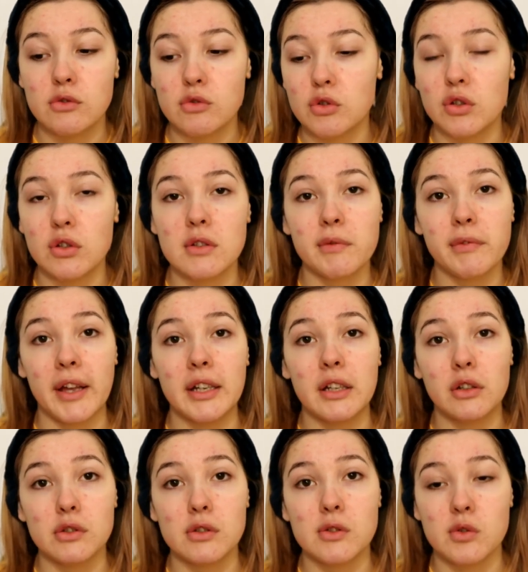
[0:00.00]
Just find a
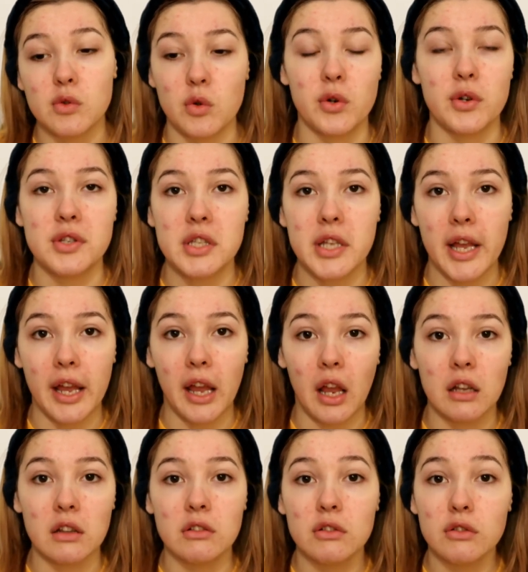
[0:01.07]
good source
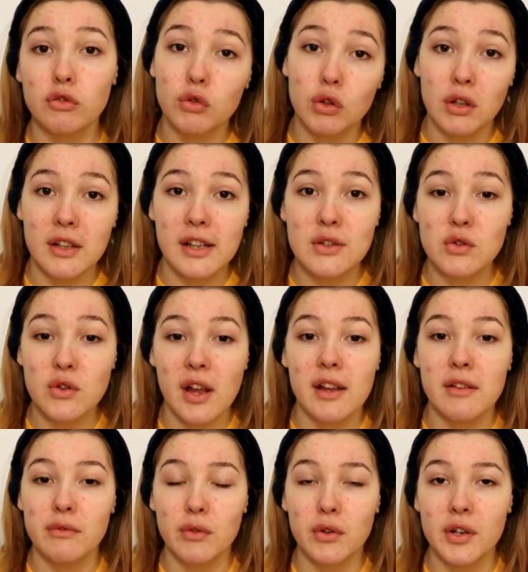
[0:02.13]
and you can try
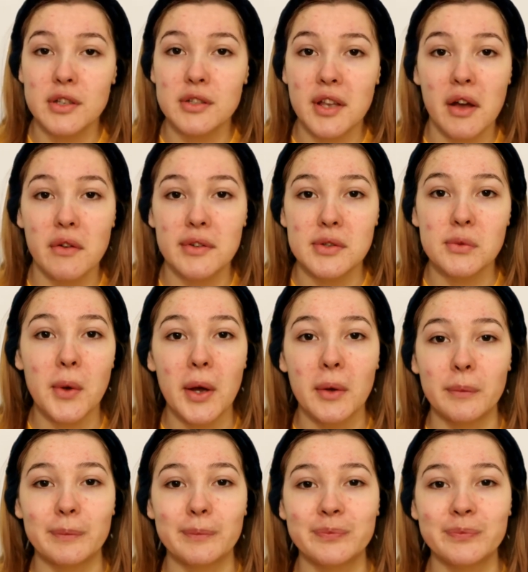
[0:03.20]
it for yourself as well.